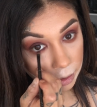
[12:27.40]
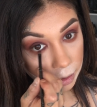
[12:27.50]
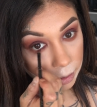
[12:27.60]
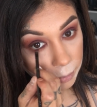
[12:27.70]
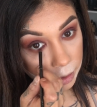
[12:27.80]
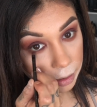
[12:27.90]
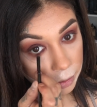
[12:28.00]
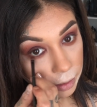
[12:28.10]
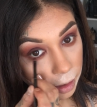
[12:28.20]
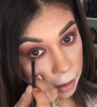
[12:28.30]
And I'm gonna
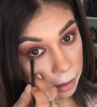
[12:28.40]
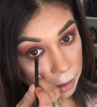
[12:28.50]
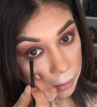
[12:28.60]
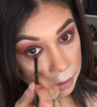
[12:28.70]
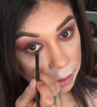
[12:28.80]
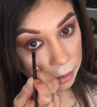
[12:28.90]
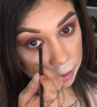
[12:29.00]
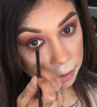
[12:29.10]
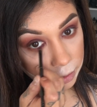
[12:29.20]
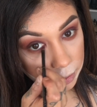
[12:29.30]
do that
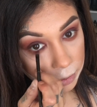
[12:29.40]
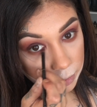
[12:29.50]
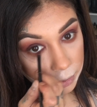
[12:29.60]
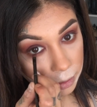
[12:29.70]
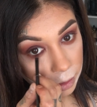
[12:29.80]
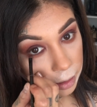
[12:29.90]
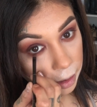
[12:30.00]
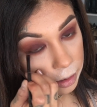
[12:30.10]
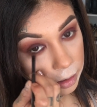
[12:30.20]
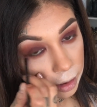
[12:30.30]
closest to the
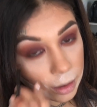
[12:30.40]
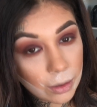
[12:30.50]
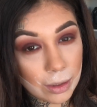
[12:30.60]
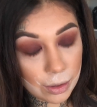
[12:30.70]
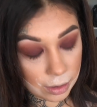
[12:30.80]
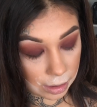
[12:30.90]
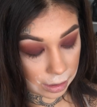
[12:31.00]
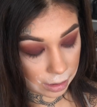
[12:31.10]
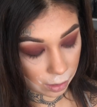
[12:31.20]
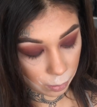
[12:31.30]
lash line. You can use a
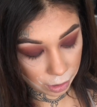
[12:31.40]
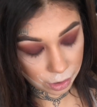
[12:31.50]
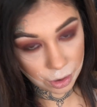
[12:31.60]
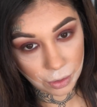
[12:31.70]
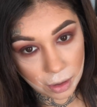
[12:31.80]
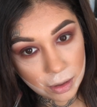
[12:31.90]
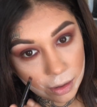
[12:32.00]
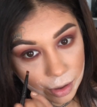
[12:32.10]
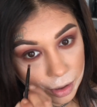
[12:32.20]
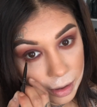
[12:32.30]
detail brush too. This
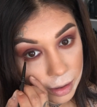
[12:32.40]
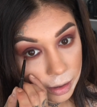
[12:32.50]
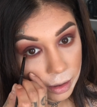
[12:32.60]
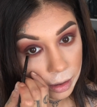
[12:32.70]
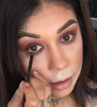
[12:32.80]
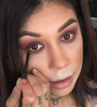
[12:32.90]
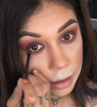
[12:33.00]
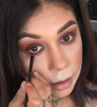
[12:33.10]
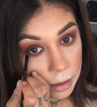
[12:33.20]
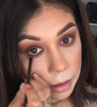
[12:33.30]
is just
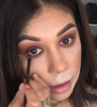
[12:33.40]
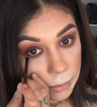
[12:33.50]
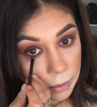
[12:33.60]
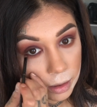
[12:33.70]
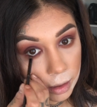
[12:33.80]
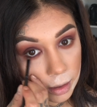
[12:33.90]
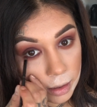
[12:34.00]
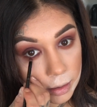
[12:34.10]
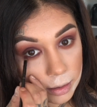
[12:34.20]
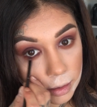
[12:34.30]
the one that I
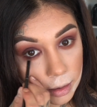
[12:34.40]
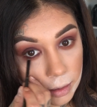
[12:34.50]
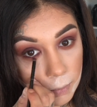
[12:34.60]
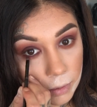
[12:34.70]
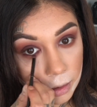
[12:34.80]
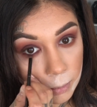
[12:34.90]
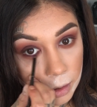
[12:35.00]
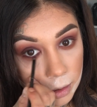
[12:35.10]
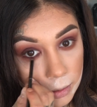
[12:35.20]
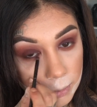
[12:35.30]
had sitting in front of
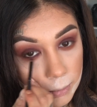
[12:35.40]
me.